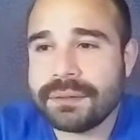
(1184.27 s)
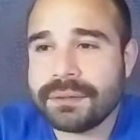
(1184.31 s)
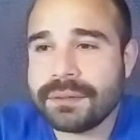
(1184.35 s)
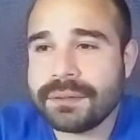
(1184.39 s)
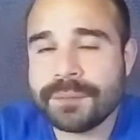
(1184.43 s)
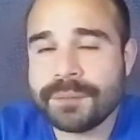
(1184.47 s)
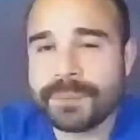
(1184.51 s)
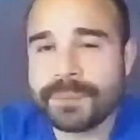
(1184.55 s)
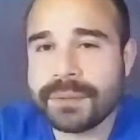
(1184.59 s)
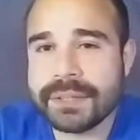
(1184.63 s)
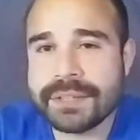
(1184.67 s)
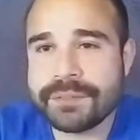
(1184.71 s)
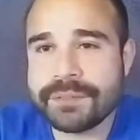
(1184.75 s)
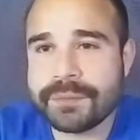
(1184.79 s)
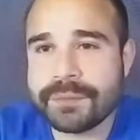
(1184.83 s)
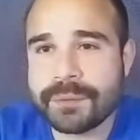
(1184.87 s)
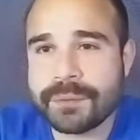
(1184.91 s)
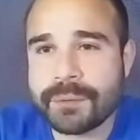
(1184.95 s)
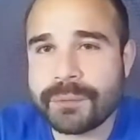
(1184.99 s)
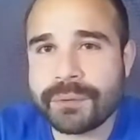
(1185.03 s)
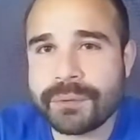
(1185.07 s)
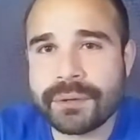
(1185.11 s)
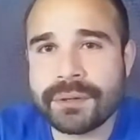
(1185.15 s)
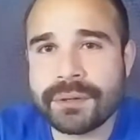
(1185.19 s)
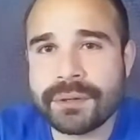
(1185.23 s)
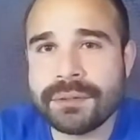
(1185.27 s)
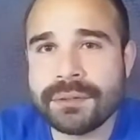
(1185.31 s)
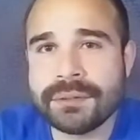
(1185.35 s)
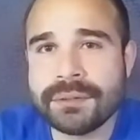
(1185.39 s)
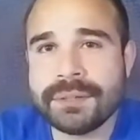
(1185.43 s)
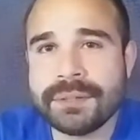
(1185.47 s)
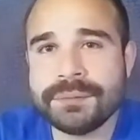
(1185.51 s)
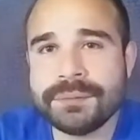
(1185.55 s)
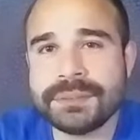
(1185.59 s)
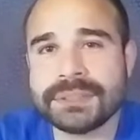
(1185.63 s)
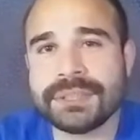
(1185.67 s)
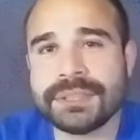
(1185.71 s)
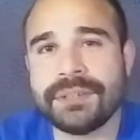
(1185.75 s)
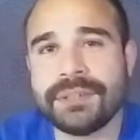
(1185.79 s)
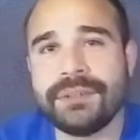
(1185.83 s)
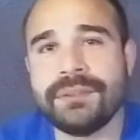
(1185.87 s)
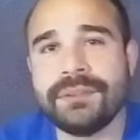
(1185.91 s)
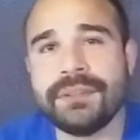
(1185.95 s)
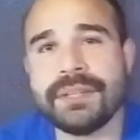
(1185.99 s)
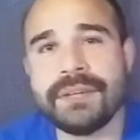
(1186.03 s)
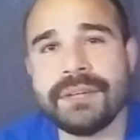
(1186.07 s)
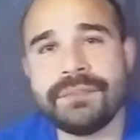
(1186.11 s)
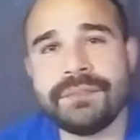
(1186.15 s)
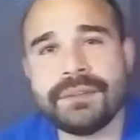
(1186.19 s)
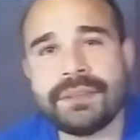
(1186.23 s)
Unbelievable world. I'm just gonna
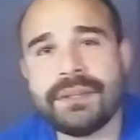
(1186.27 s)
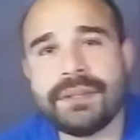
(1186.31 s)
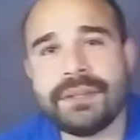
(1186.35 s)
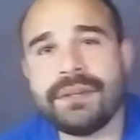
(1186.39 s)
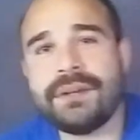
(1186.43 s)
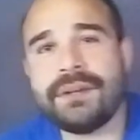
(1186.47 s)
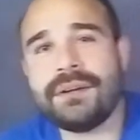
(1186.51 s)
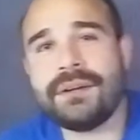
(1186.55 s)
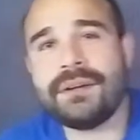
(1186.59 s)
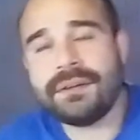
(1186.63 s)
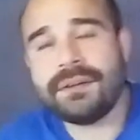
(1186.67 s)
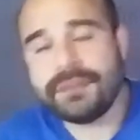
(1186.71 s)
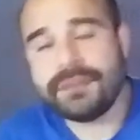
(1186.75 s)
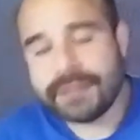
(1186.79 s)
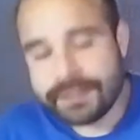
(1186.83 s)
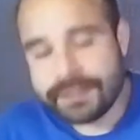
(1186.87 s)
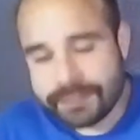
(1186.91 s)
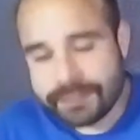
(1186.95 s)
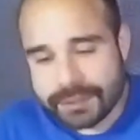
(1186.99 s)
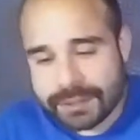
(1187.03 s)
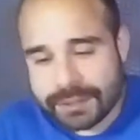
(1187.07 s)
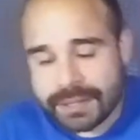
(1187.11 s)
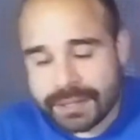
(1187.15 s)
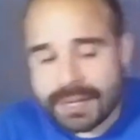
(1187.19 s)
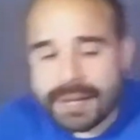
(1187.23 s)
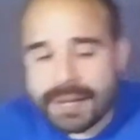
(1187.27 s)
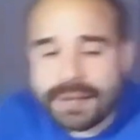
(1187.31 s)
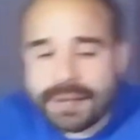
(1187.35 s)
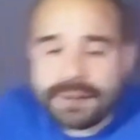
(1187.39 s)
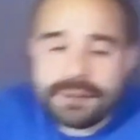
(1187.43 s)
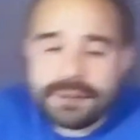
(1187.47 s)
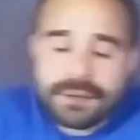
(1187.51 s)
leave it there. Leave it at that.